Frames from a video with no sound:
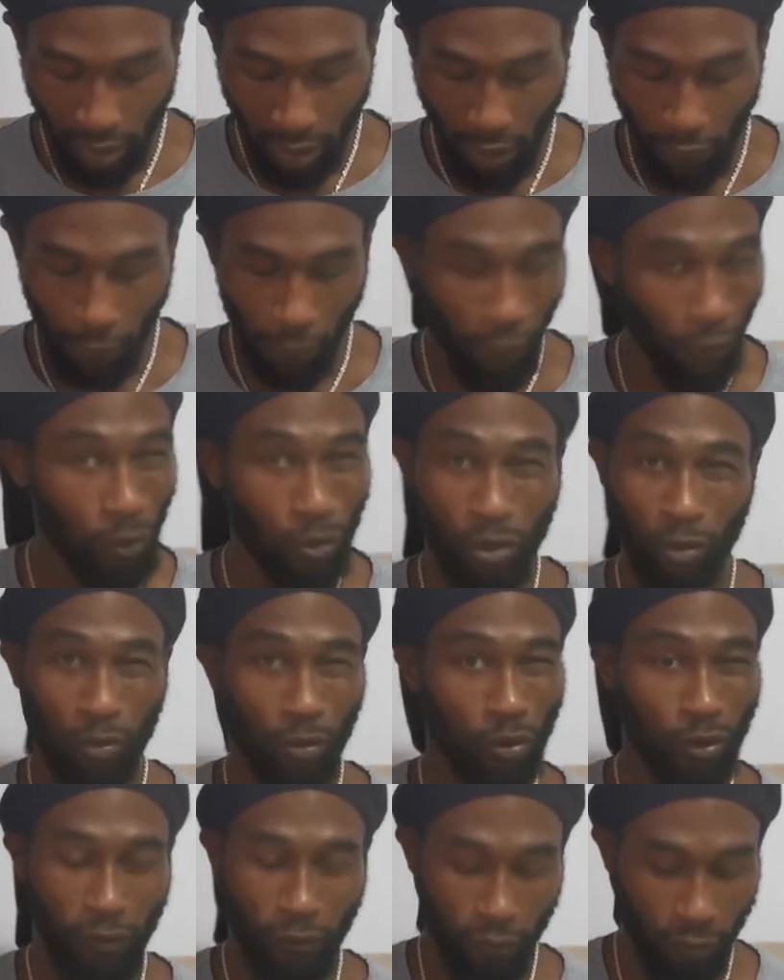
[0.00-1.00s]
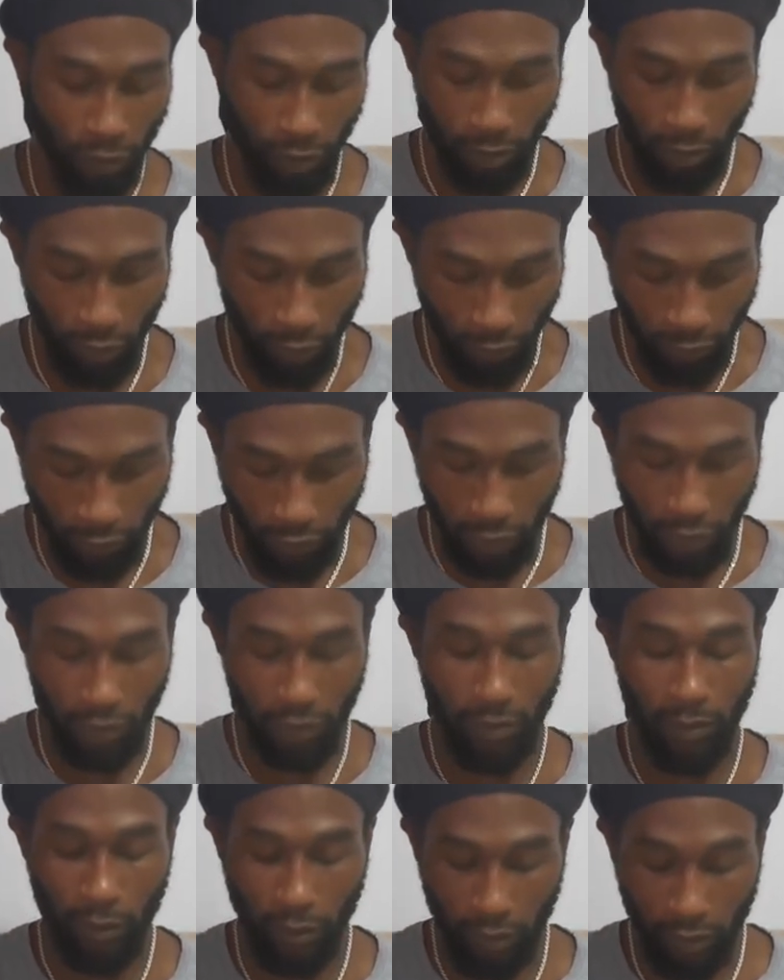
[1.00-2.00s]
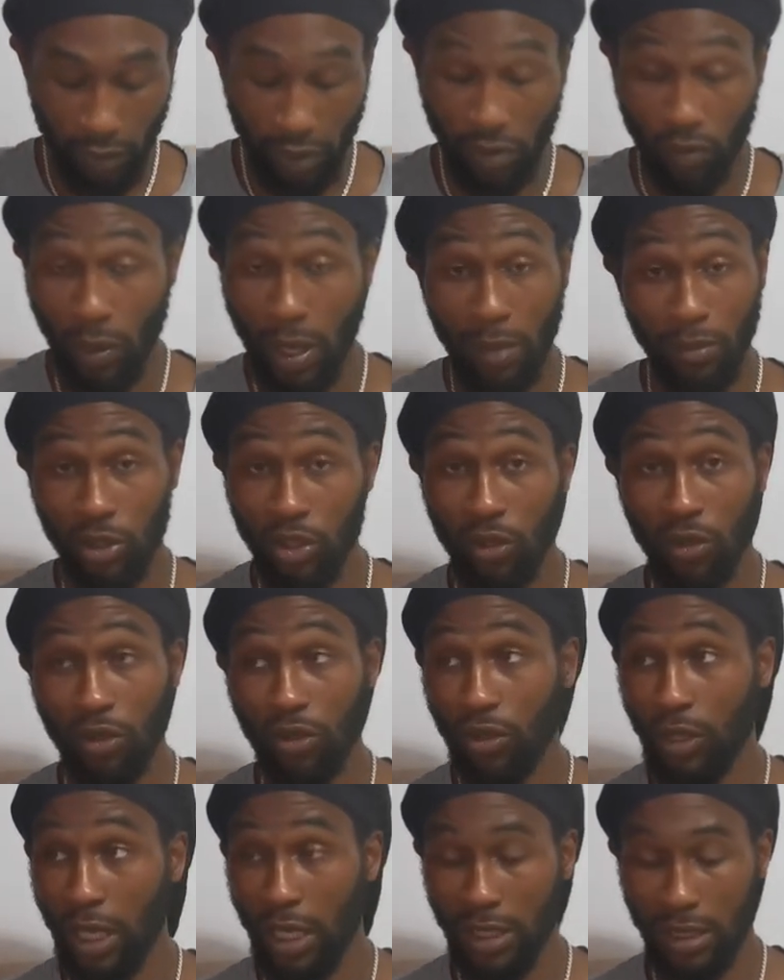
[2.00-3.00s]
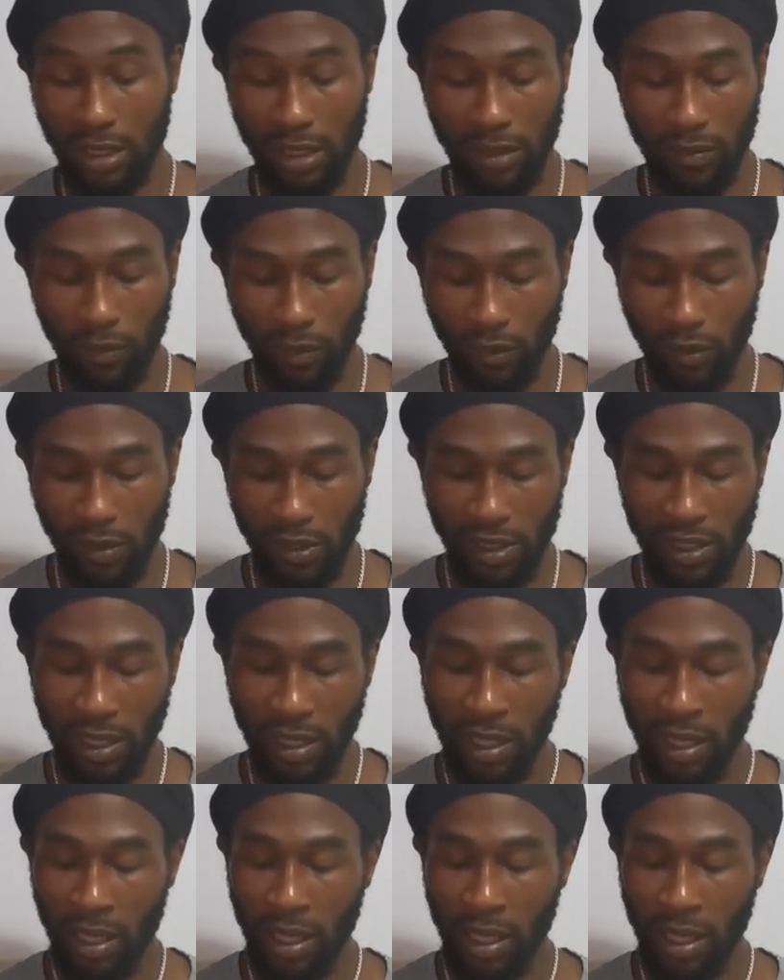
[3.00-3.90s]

affordable, affordable, affordable. That's why I'm showing you guys this, because